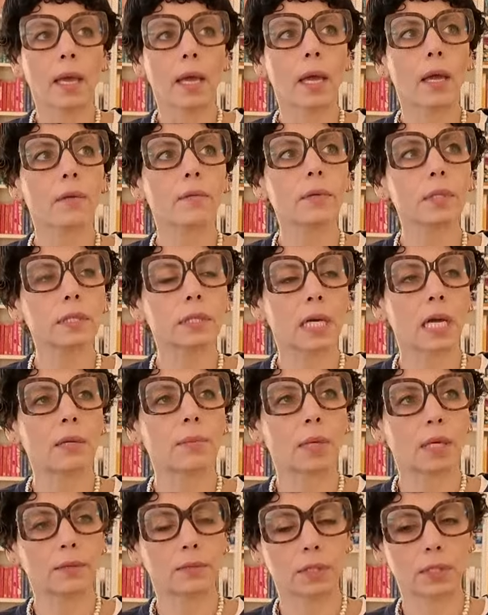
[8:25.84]
every
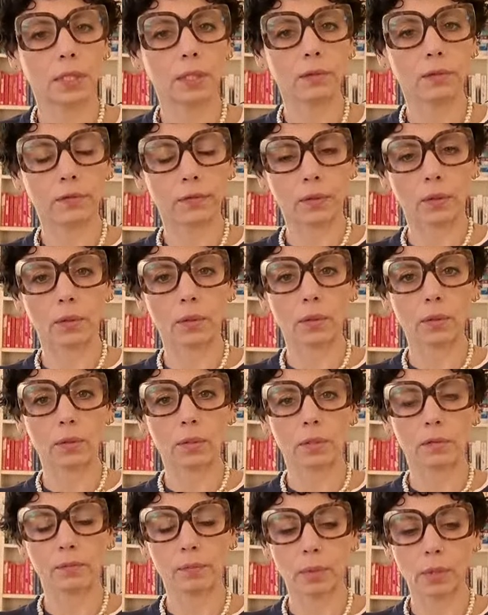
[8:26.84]
time I've seen photos of